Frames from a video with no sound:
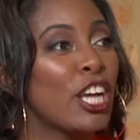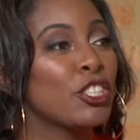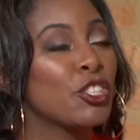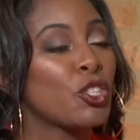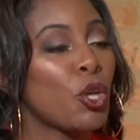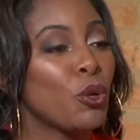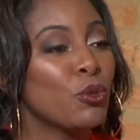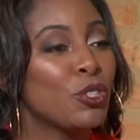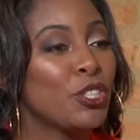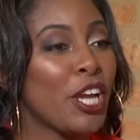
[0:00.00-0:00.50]

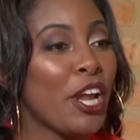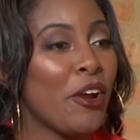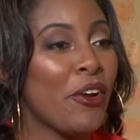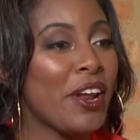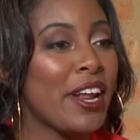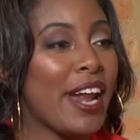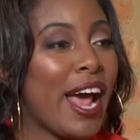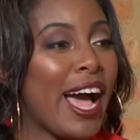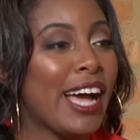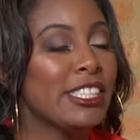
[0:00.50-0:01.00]
So
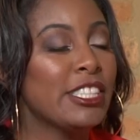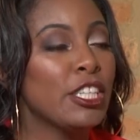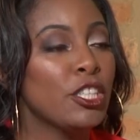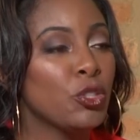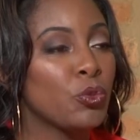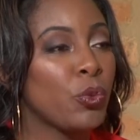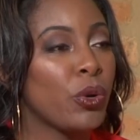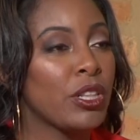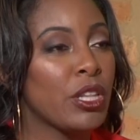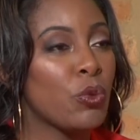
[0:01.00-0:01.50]
Jared, I
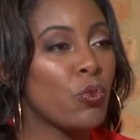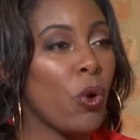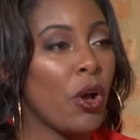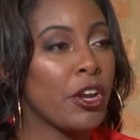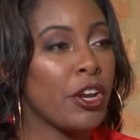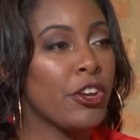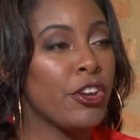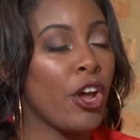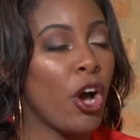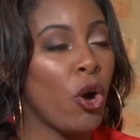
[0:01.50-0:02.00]
just really
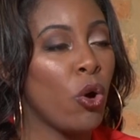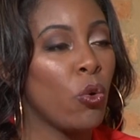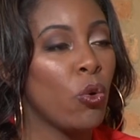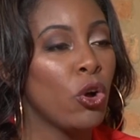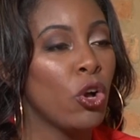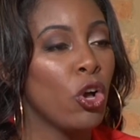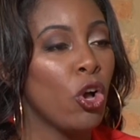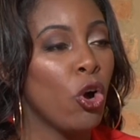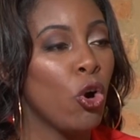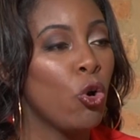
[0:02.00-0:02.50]
want to
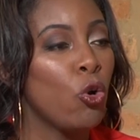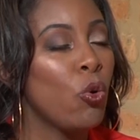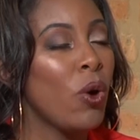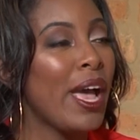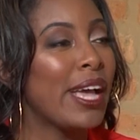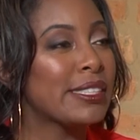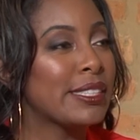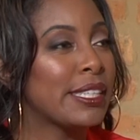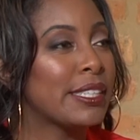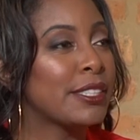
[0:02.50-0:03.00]
know who
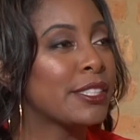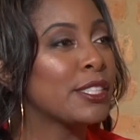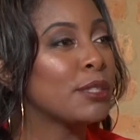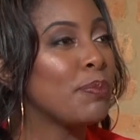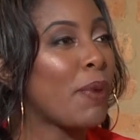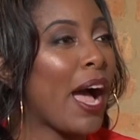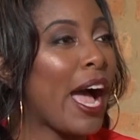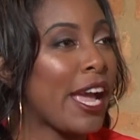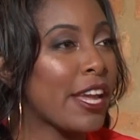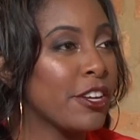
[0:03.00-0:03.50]
has
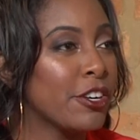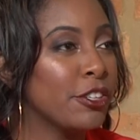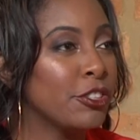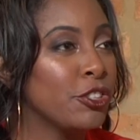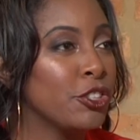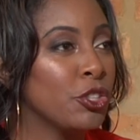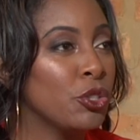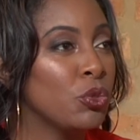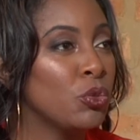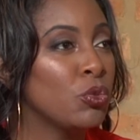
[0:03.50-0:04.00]

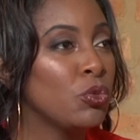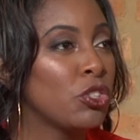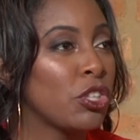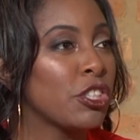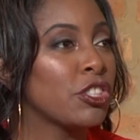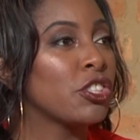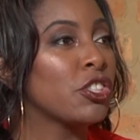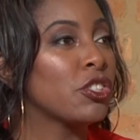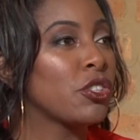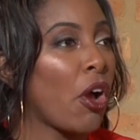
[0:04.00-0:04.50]
inspired you
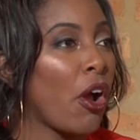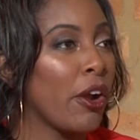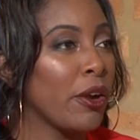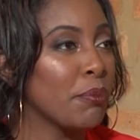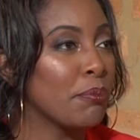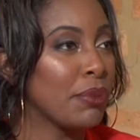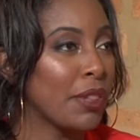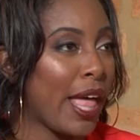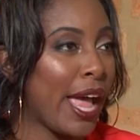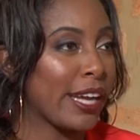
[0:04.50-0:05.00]
to
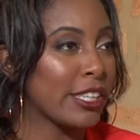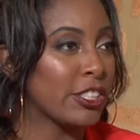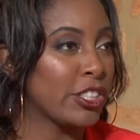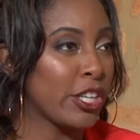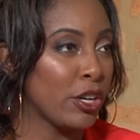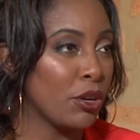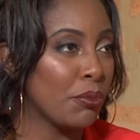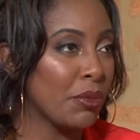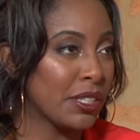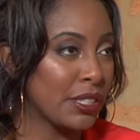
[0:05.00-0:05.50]
start Black
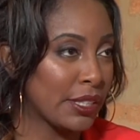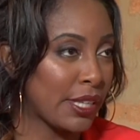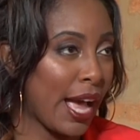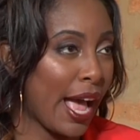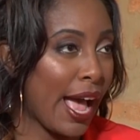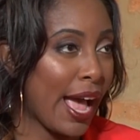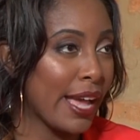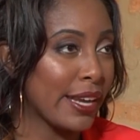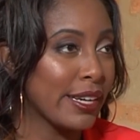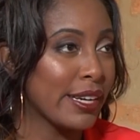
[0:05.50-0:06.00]
Gentleman's
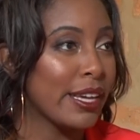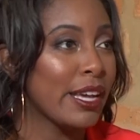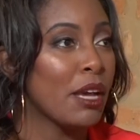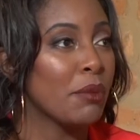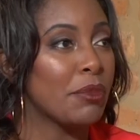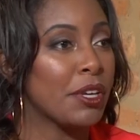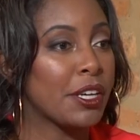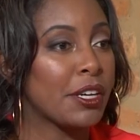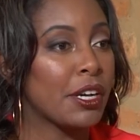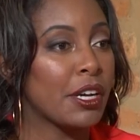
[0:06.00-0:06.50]
Guide?
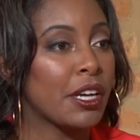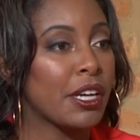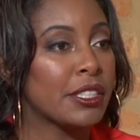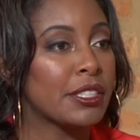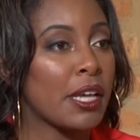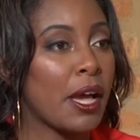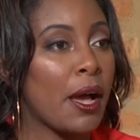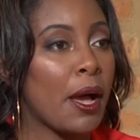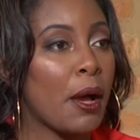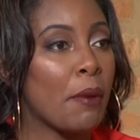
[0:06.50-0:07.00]

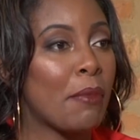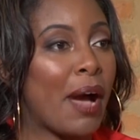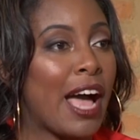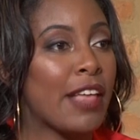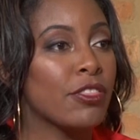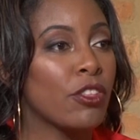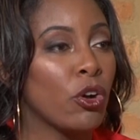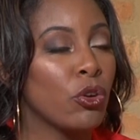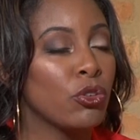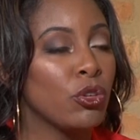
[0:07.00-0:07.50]
Because
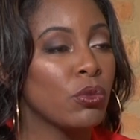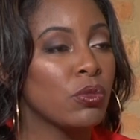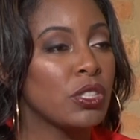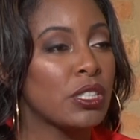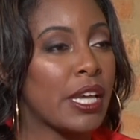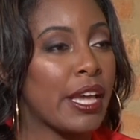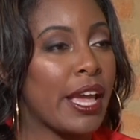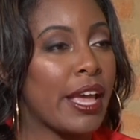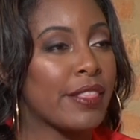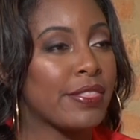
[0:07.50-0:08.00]
I know you
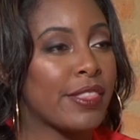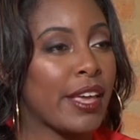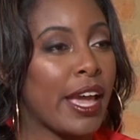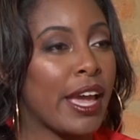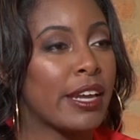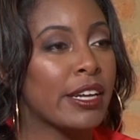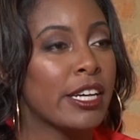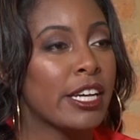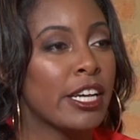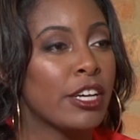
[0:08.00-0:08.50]
said
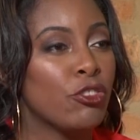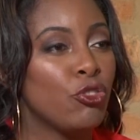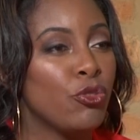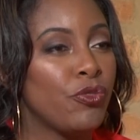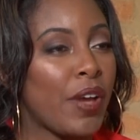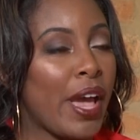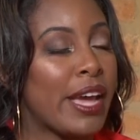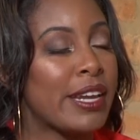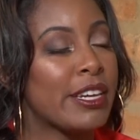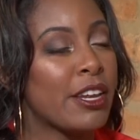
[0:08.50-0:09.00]
that
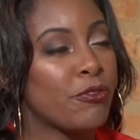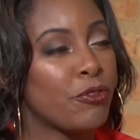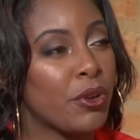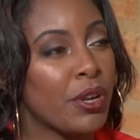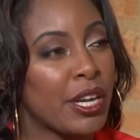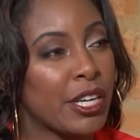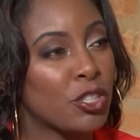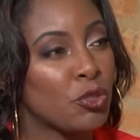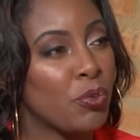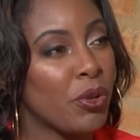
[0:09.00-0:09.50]
you've had
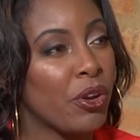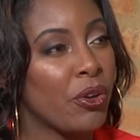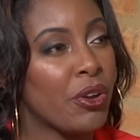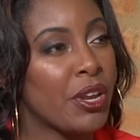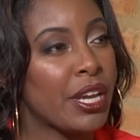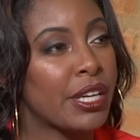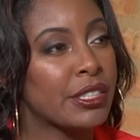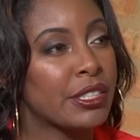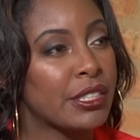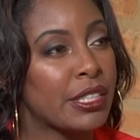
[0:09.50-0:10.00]
different
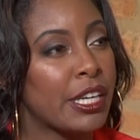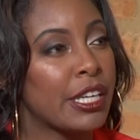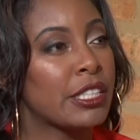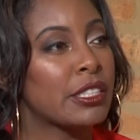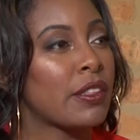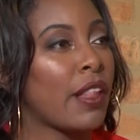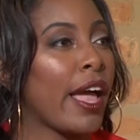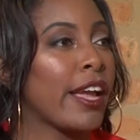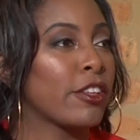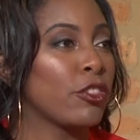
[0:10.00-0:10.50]

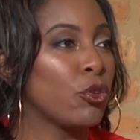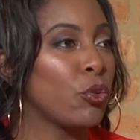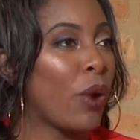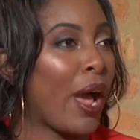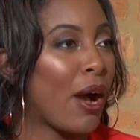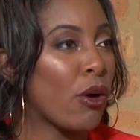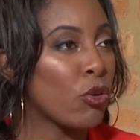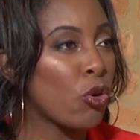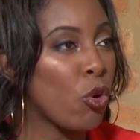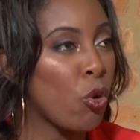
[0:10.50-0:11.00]
experiences like
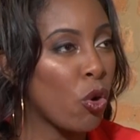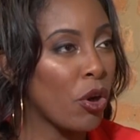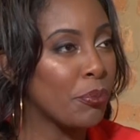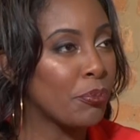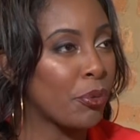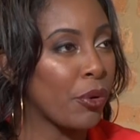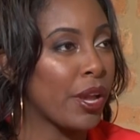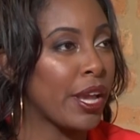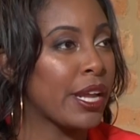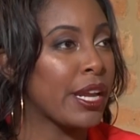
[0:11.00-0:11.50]
throughout
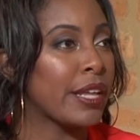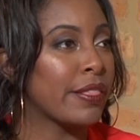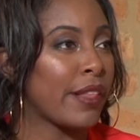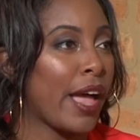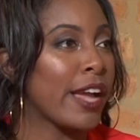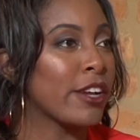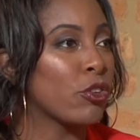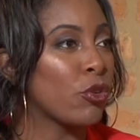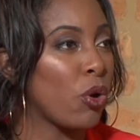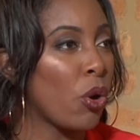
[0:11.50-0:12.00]
corporate and
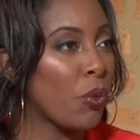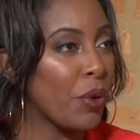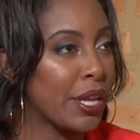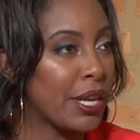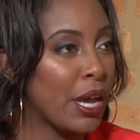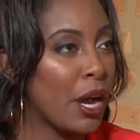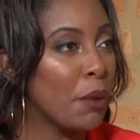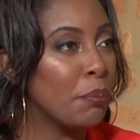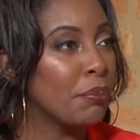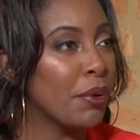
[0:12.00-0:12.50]
like
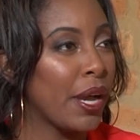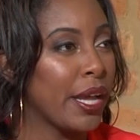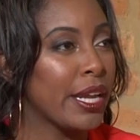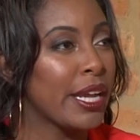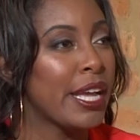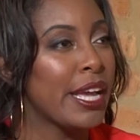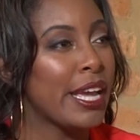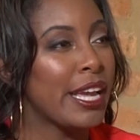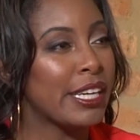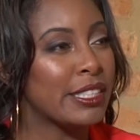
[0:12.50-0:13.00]
growing up, but
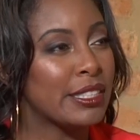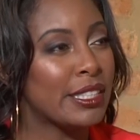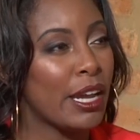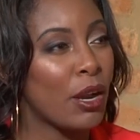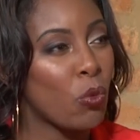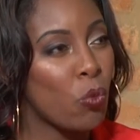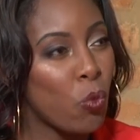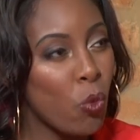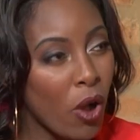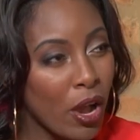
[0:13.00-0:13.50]
is
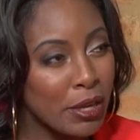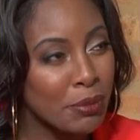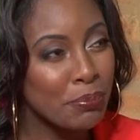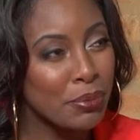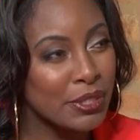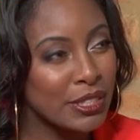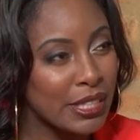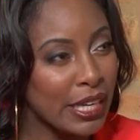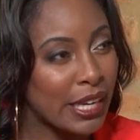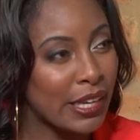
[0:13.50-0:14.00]
there one
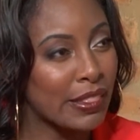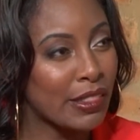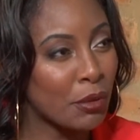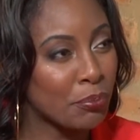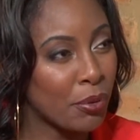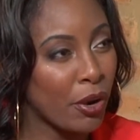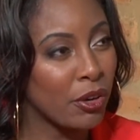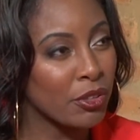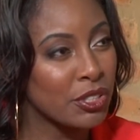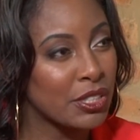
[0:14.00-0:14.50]

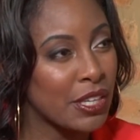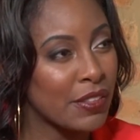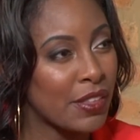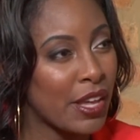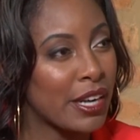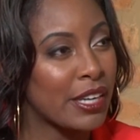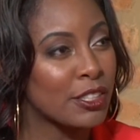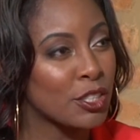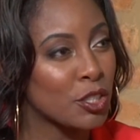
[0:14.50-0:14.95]
particular person that